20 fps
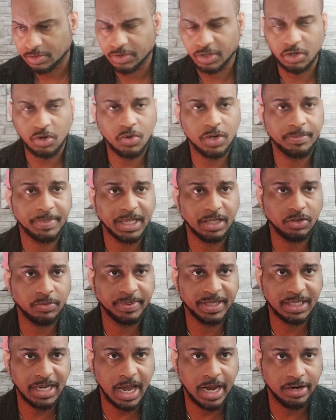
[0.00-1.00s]
they're going to be a little
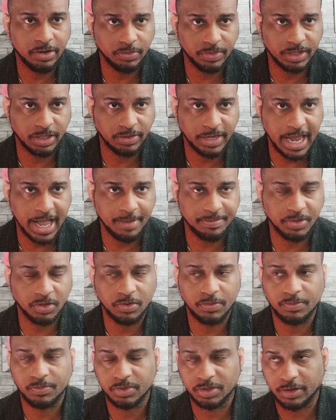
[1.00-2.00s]
bit tighter with their
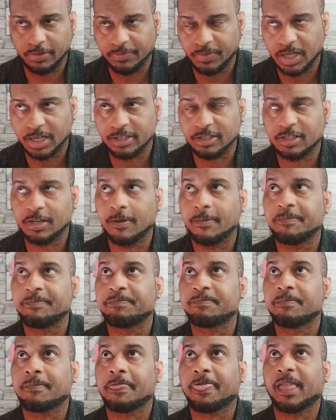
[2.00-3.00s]
capital, with their funds.
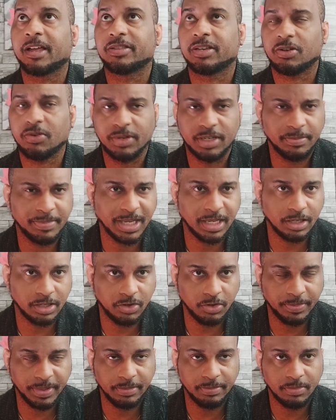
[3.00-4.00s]
They're going to be a
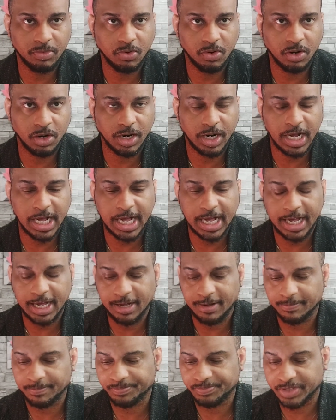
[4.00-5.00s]
little bit more
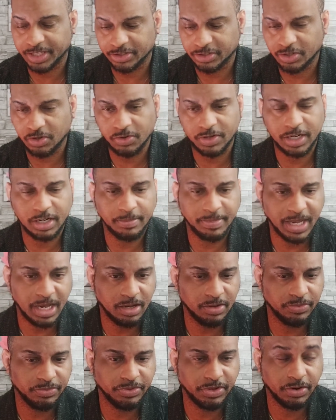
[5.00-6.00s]
um, discerning
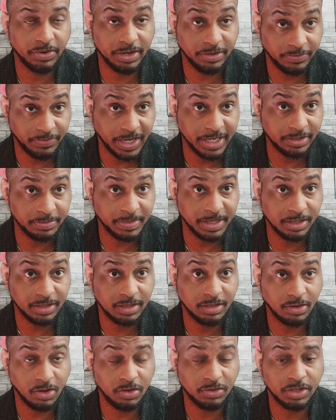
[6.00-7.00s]
about their
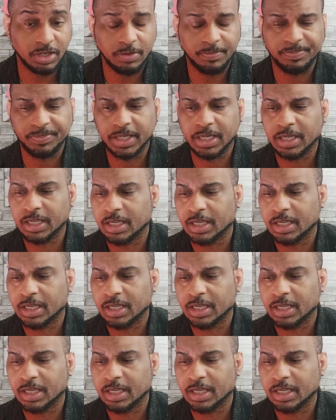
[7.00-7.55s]
investments also.